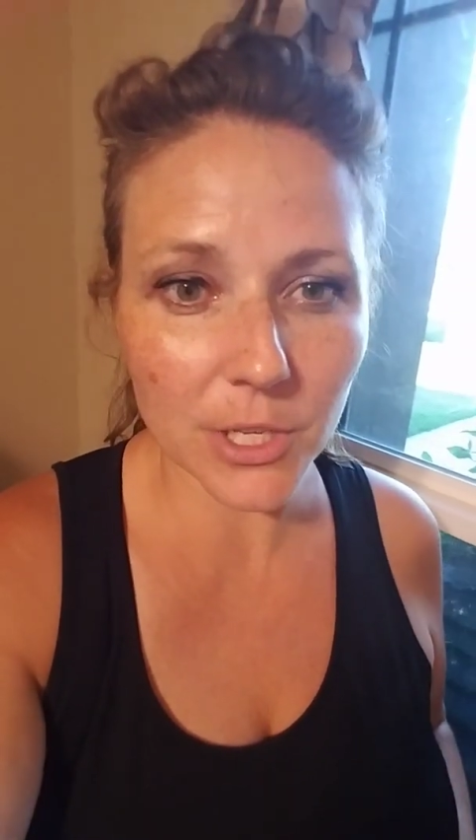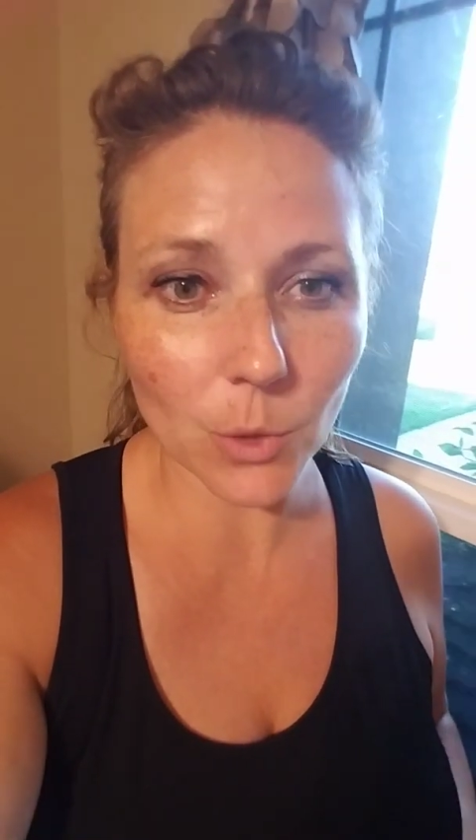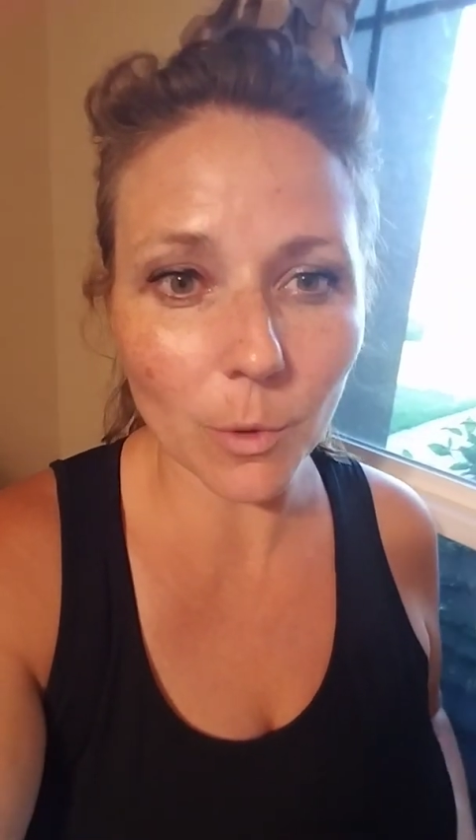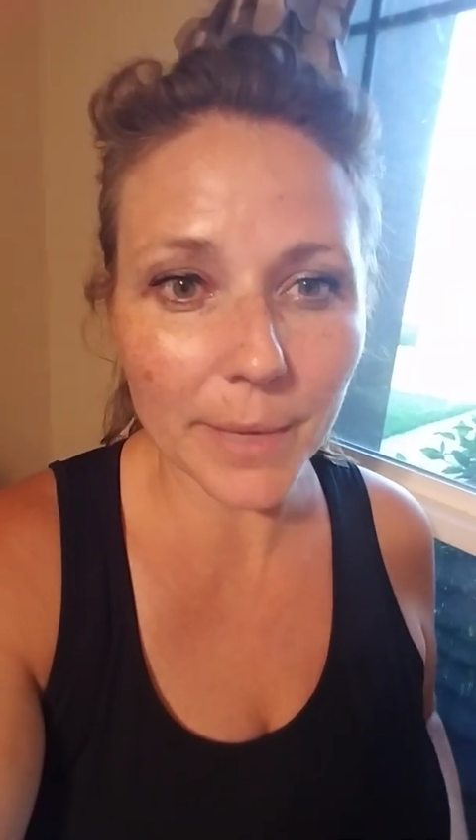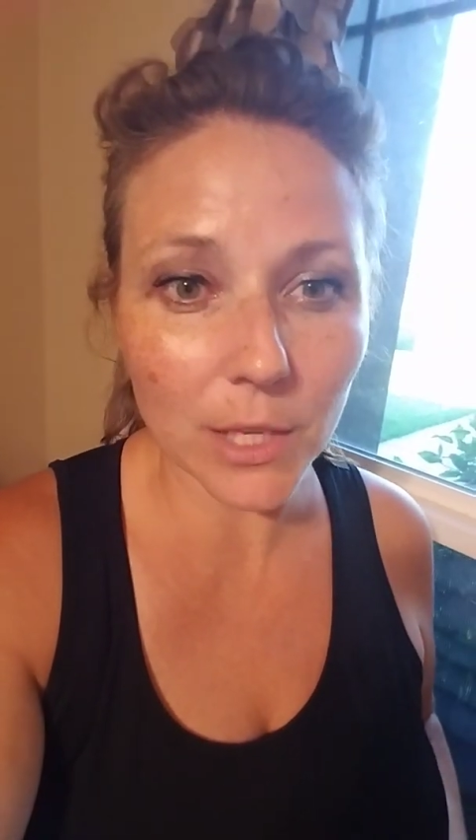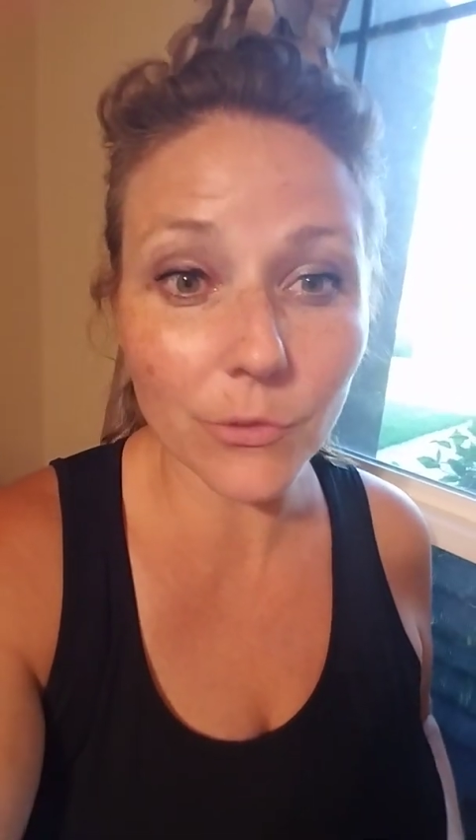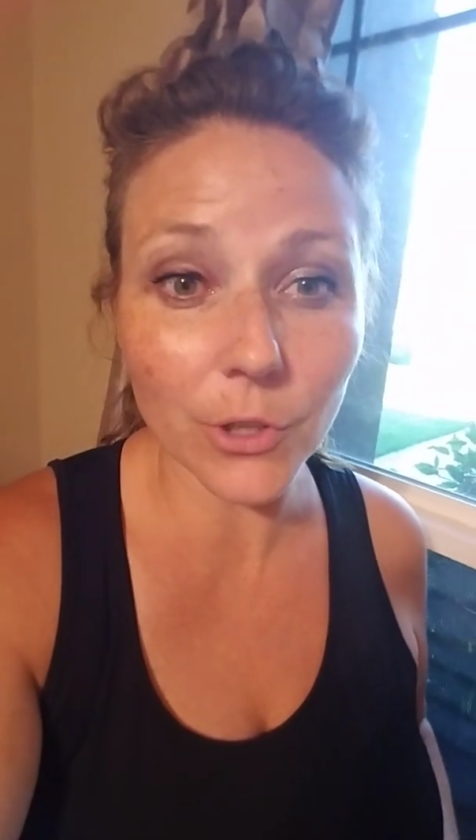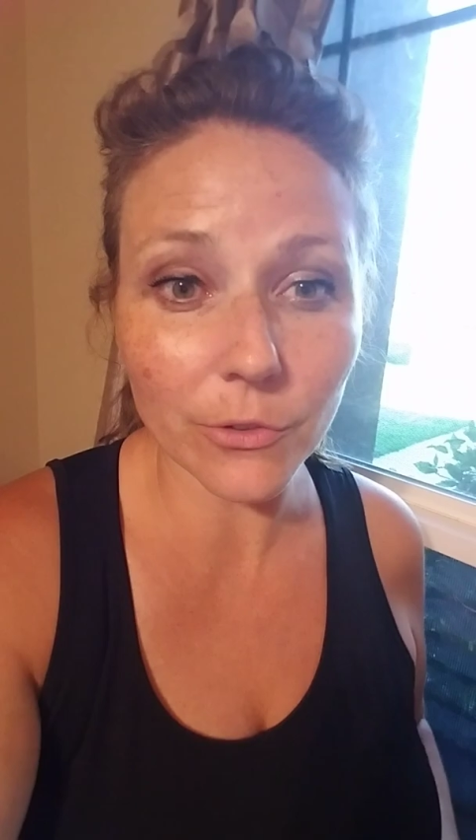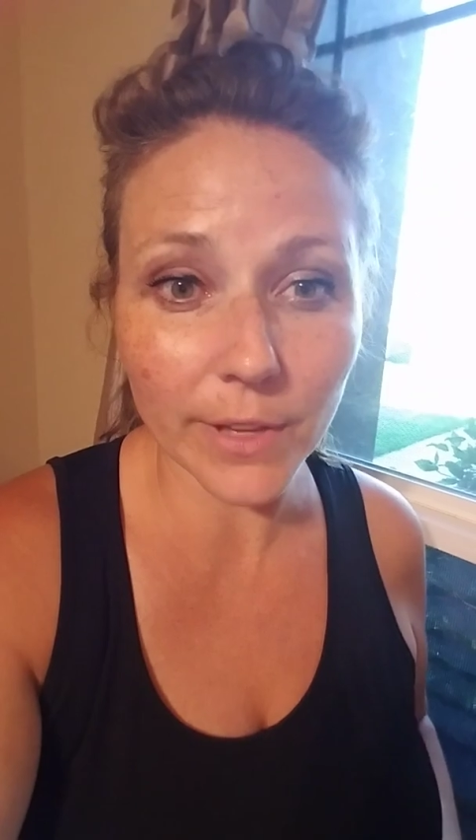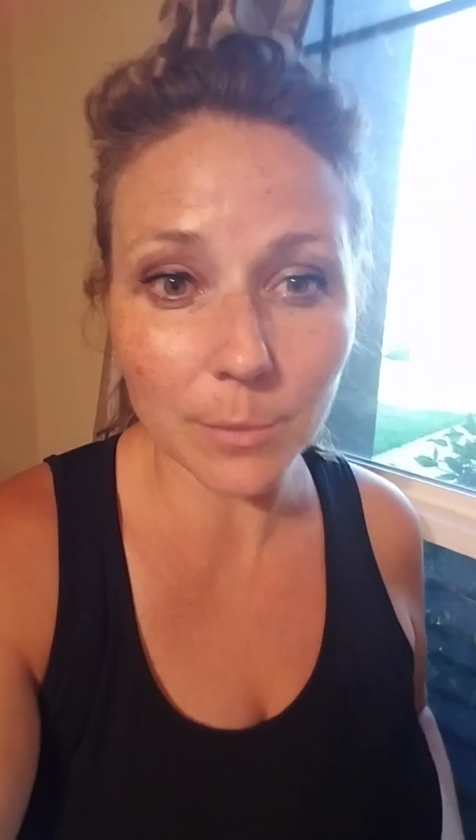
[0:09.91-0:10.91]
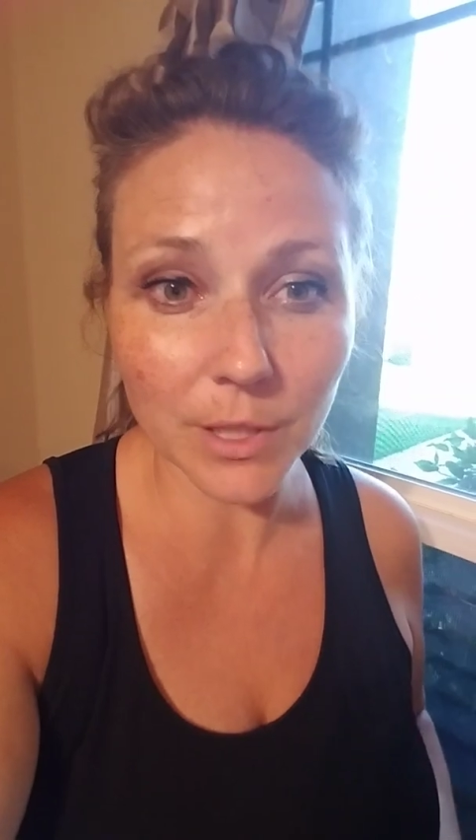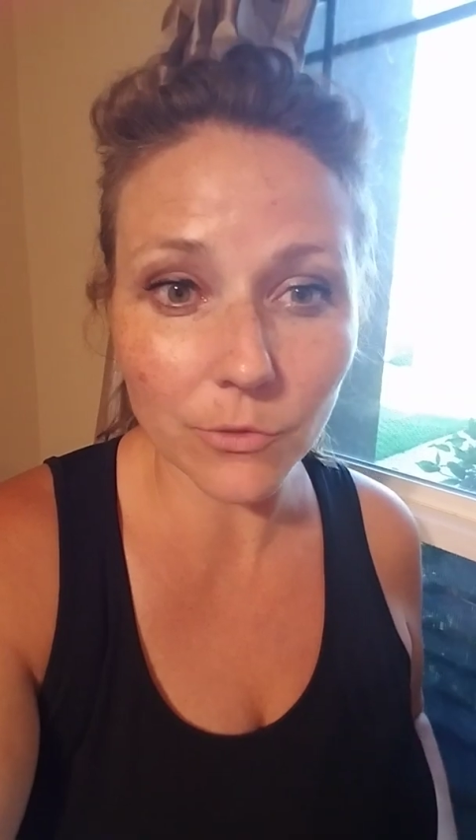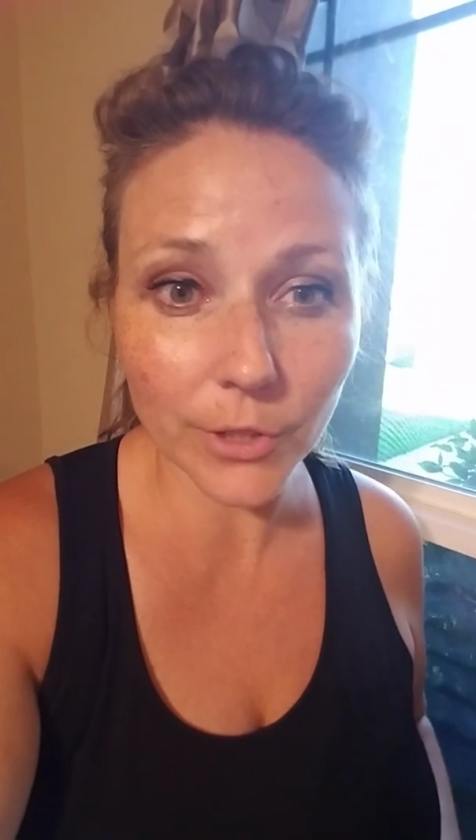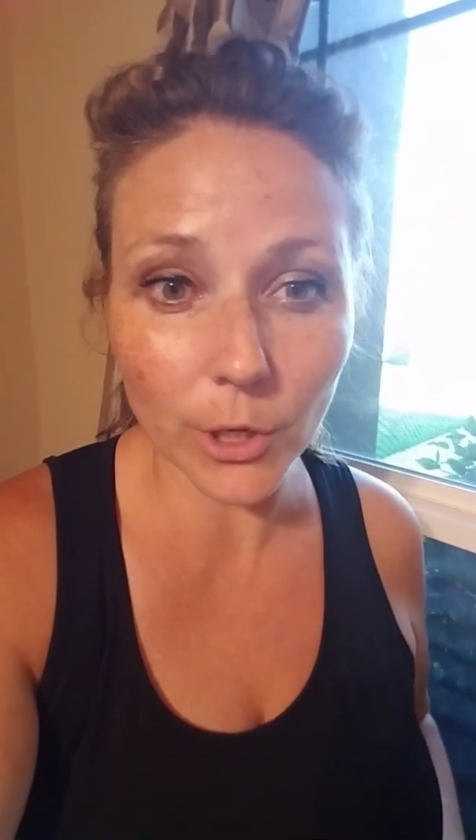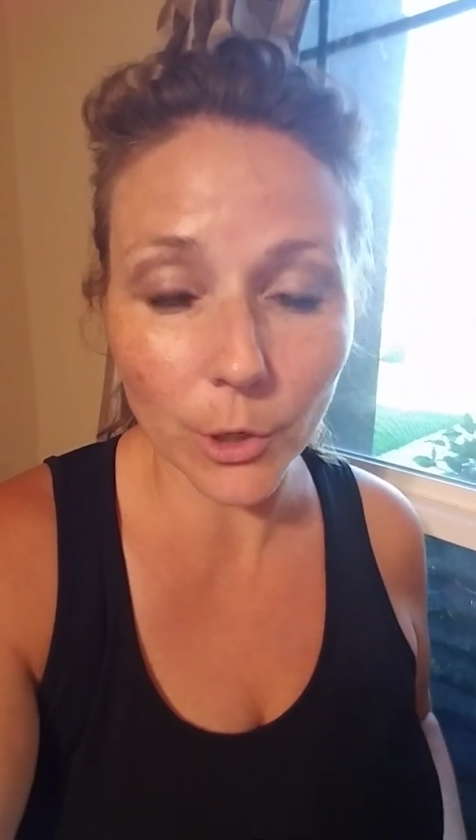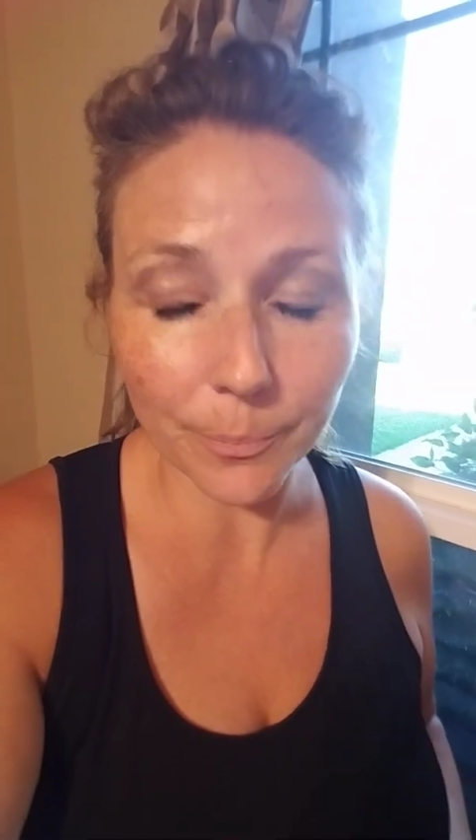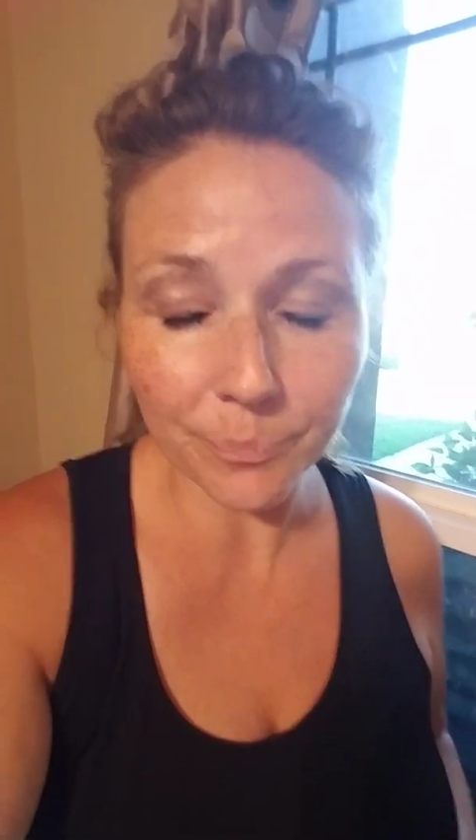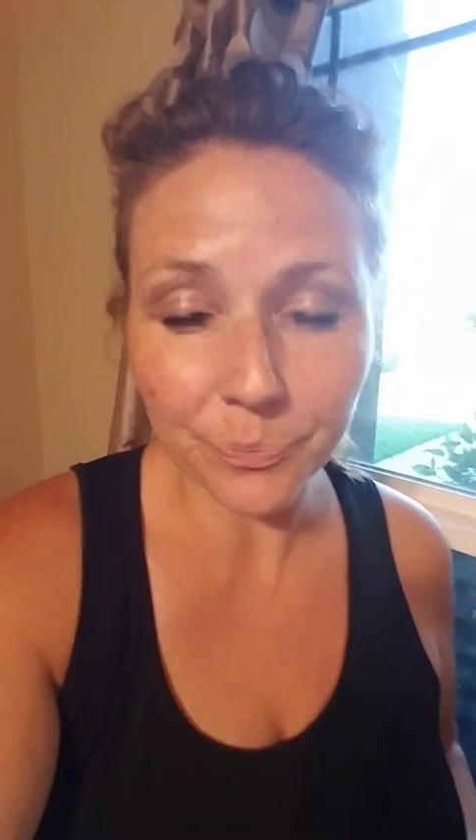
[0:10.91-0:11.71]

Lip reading: you will make for your family and for your home.